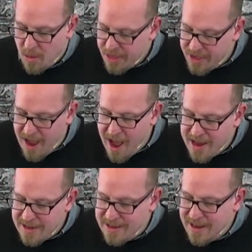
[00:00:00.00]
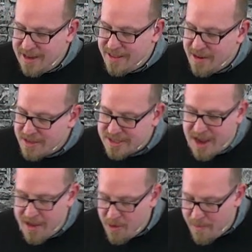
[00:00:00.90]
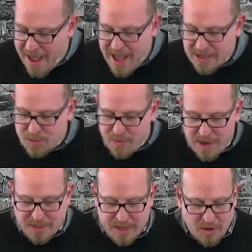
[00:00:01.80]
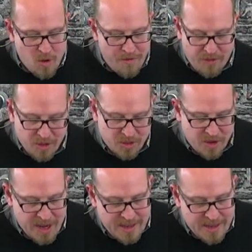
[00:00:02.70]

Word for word: With God, indeed, there is neither past, present, nor future.